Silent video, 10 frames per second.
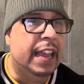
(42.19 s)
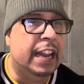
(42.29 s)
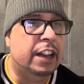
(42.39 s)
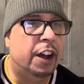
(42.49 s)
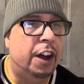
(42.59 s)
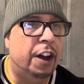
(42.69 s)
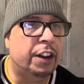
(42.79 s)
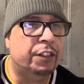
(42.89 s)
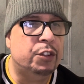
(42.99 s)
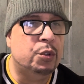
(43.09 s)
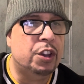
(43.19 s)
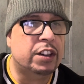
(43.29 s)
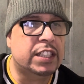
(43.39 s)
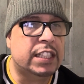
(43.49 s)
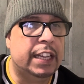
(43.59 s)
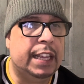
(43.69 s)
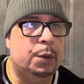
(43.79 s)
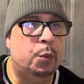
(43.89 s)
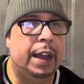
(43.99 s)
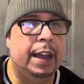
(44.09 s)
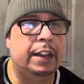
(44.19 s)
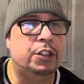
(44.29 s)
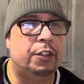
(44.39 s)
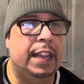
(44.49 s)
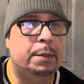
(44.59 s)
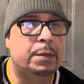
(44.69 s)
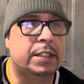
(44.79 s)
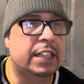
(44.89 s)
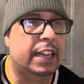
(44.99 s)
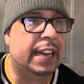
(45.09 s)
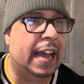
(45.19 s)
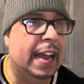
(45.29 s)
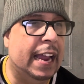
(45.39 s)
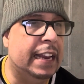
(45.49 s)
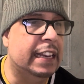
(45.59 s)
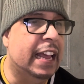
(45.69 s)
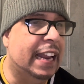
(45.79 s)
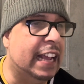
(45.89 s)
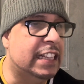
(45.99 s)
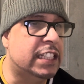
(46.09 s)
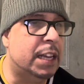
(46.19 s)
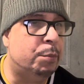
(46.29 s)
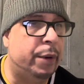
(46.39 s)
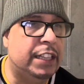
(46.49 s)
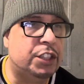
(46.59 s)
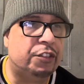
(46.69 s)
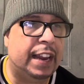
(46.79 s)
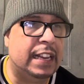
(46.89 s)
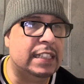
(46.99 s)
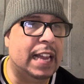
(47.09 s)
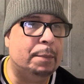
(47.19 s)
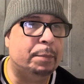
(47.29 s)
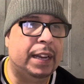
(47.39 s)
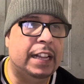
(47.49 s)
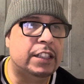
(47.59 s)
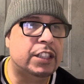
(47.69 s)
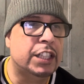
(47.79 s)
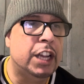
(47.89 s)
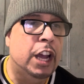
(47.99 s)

In the heart of New York City, where dreams collide like subway trains, I pledge